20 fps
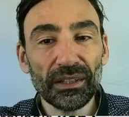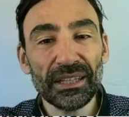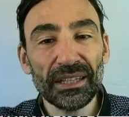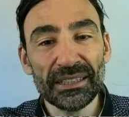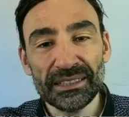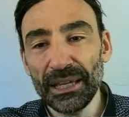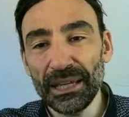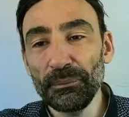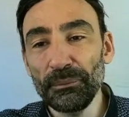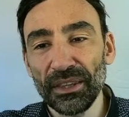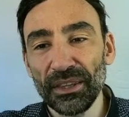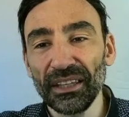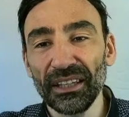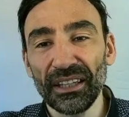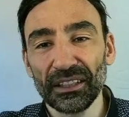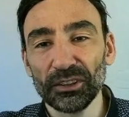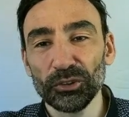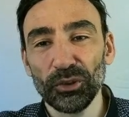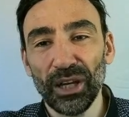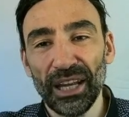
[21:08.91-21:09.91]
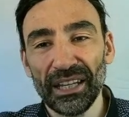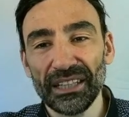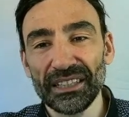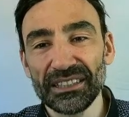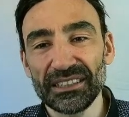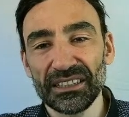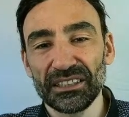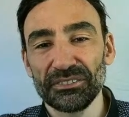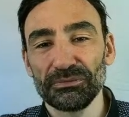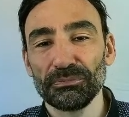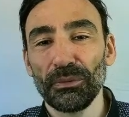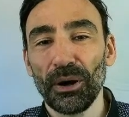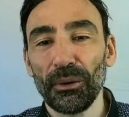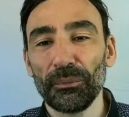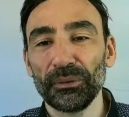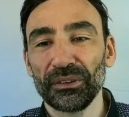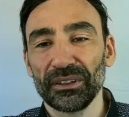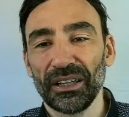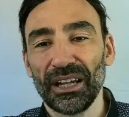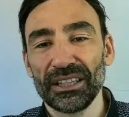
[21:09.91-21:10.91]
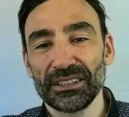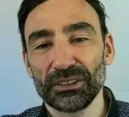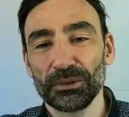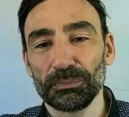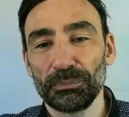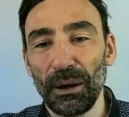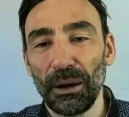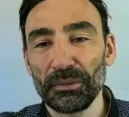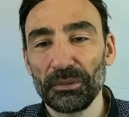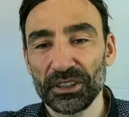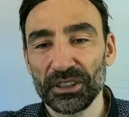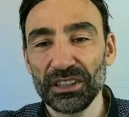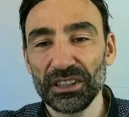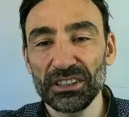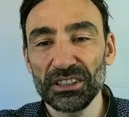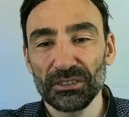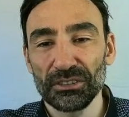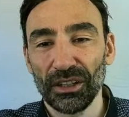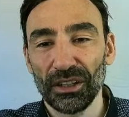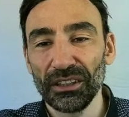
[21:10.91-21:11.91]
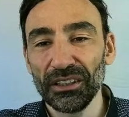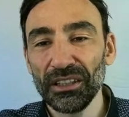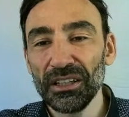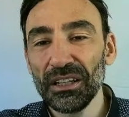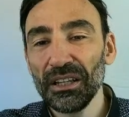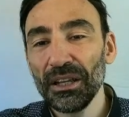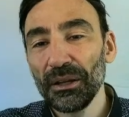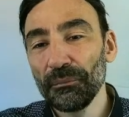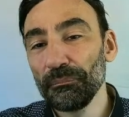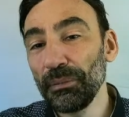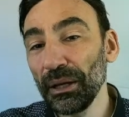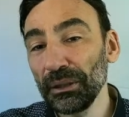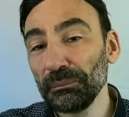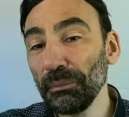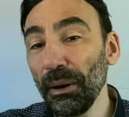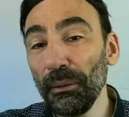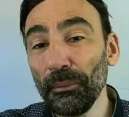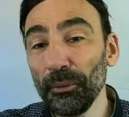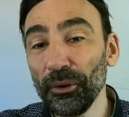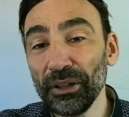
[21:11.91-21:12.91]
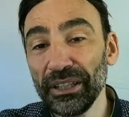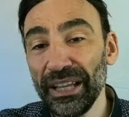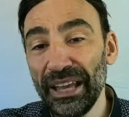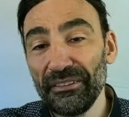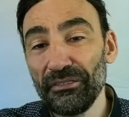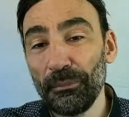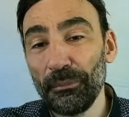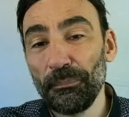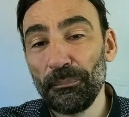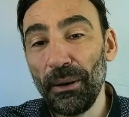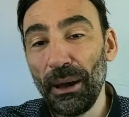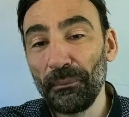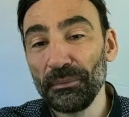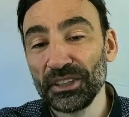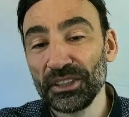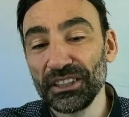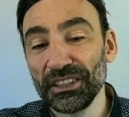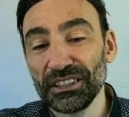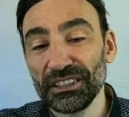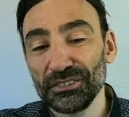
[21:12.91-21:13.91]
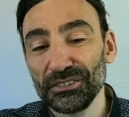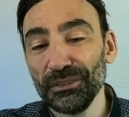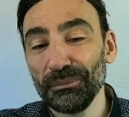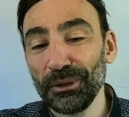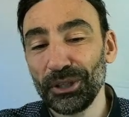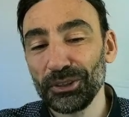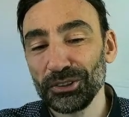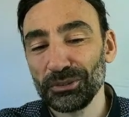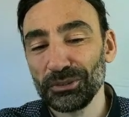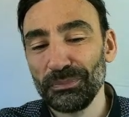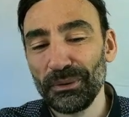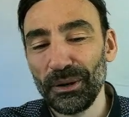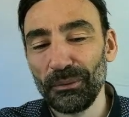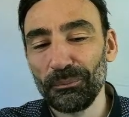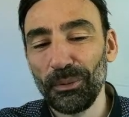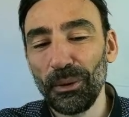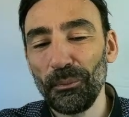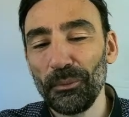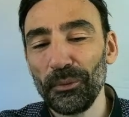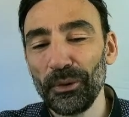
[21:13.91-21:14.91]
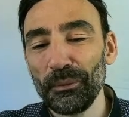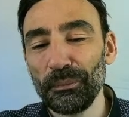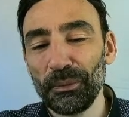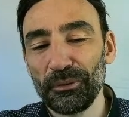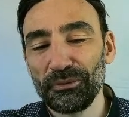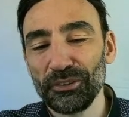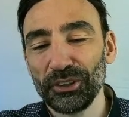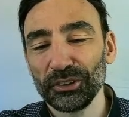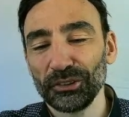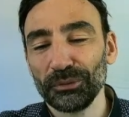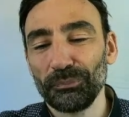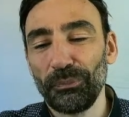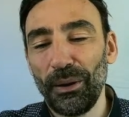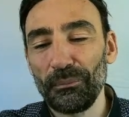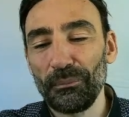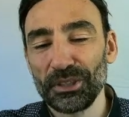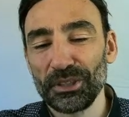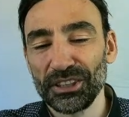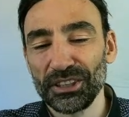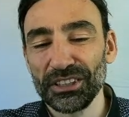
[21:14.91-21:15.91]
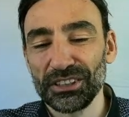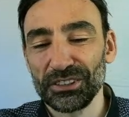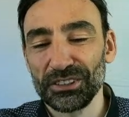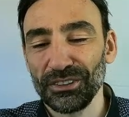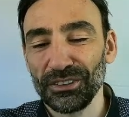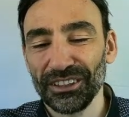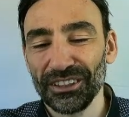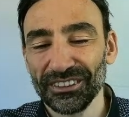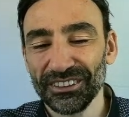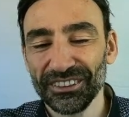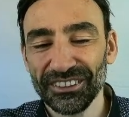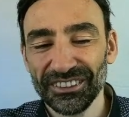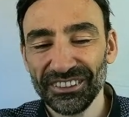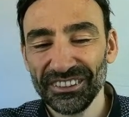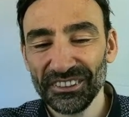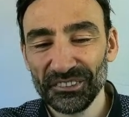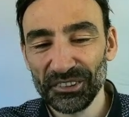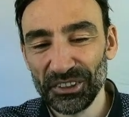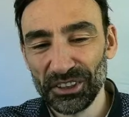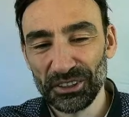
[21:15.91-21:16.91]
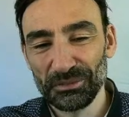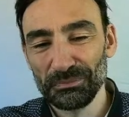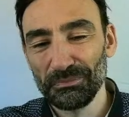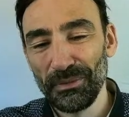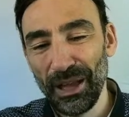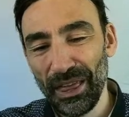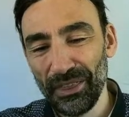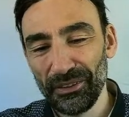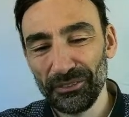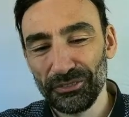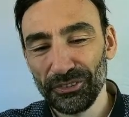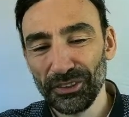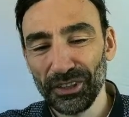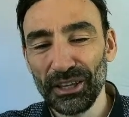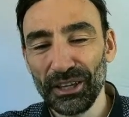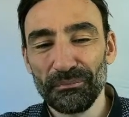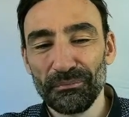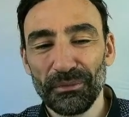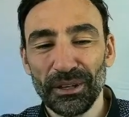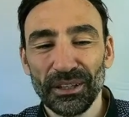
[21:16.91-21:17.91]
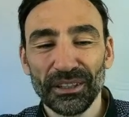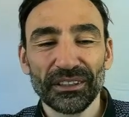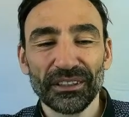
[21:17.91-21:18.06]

Same thing can do Alice if Bob tries to publish this one, but Bob will never publish this one because Bob will prefer to publish this one, which is better for him.